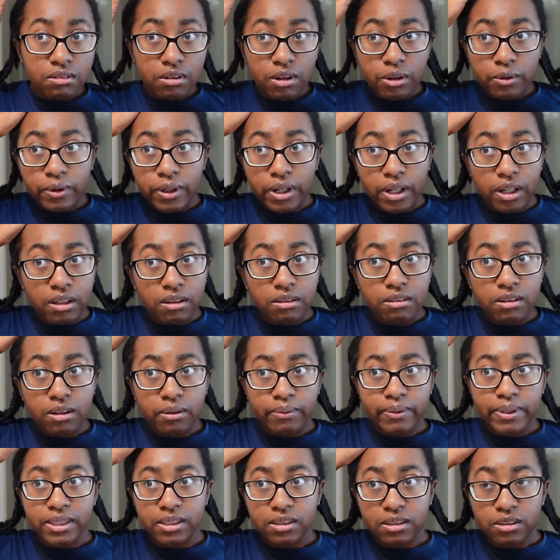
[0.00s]
Okay,
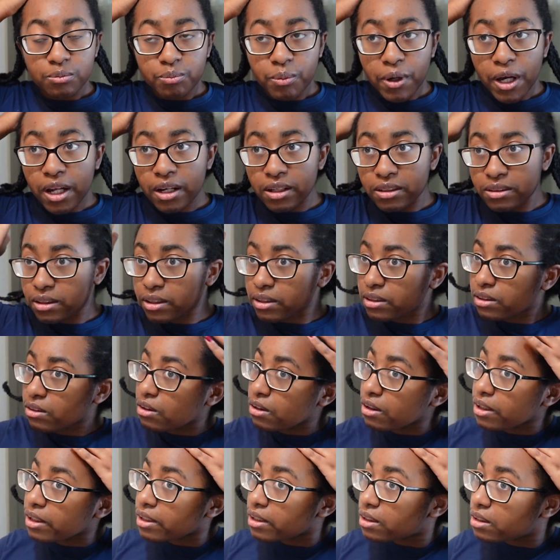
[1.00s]
it wasn't as bad as I
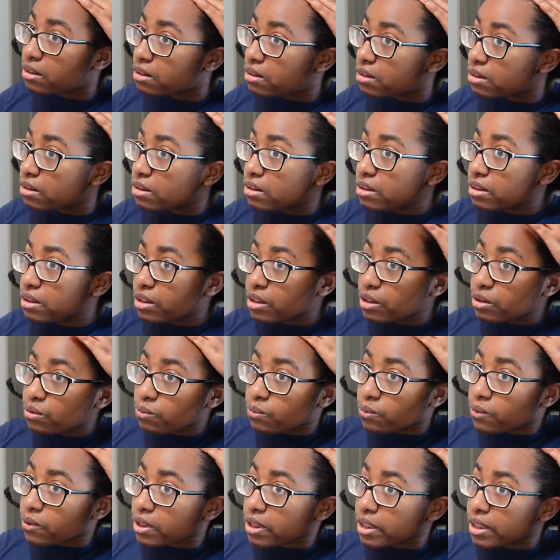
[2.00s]
thought it
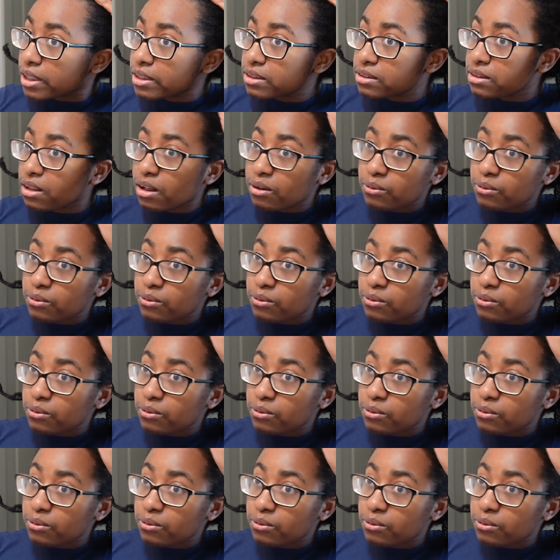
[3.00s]
was.